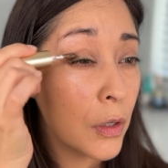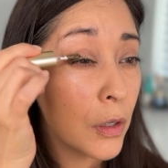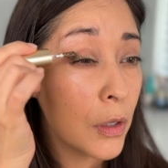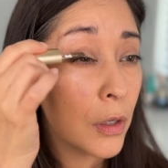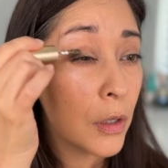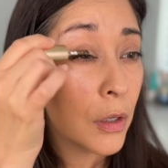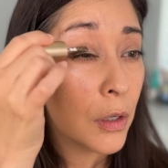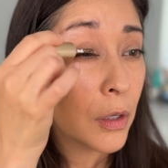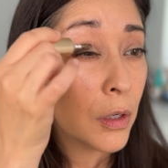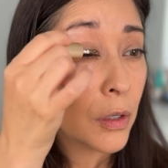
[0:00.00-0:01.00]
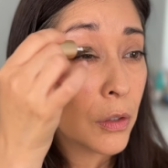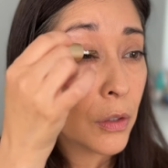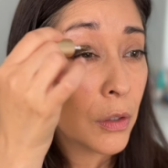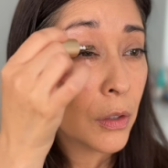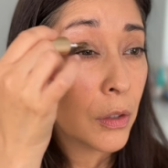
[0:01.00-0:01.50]

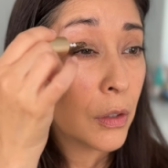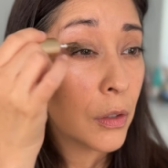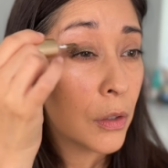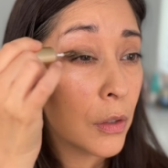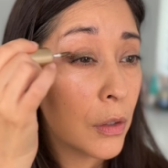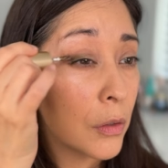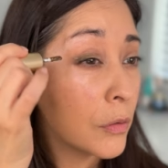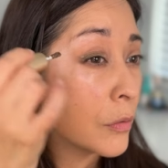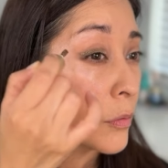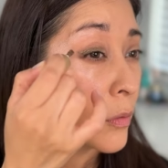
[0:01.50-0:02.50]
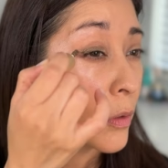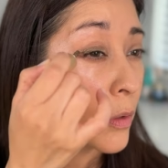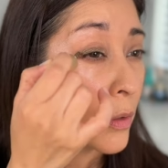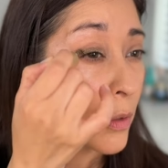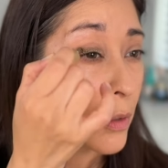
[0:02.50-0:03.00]

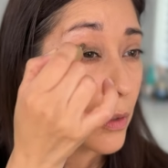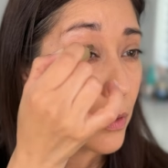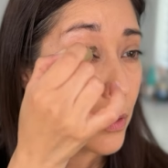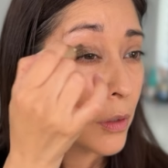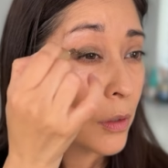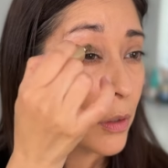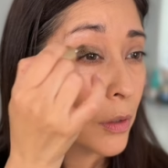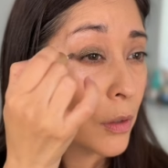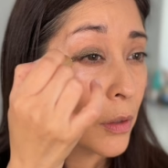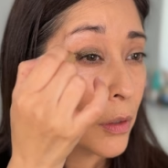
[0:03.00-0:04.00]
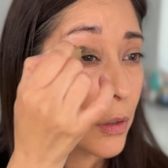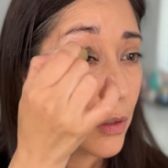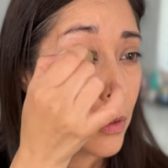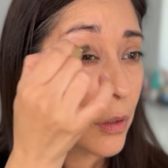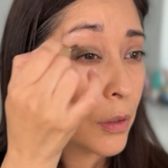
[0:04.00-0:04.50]

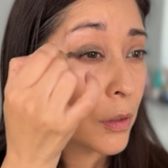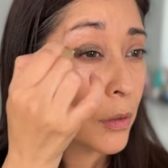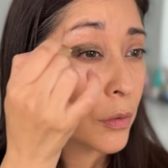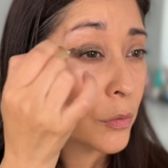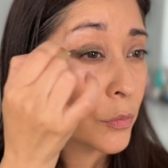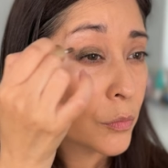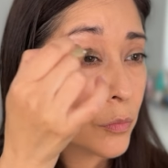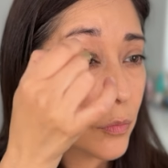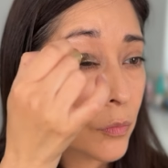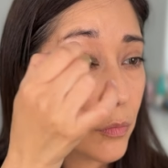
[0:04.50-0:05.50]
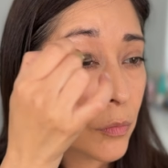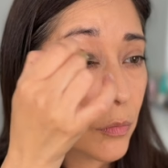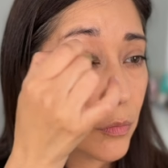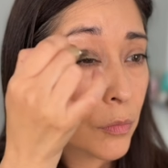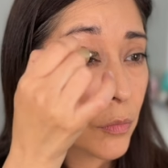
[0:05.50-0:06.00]

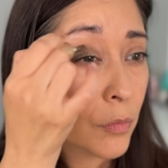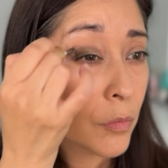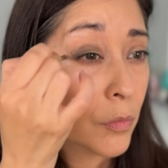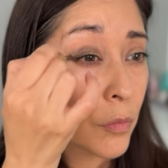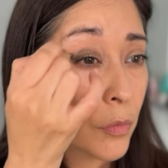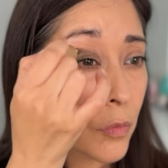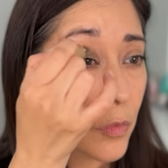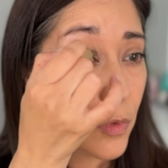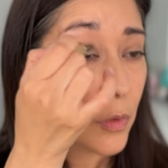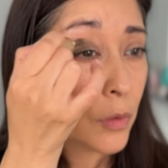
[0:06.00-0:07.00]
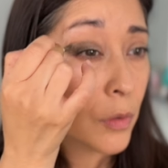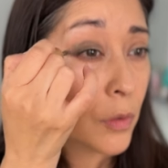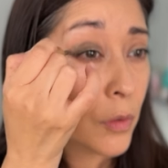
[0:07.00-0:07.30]
Nothing is said.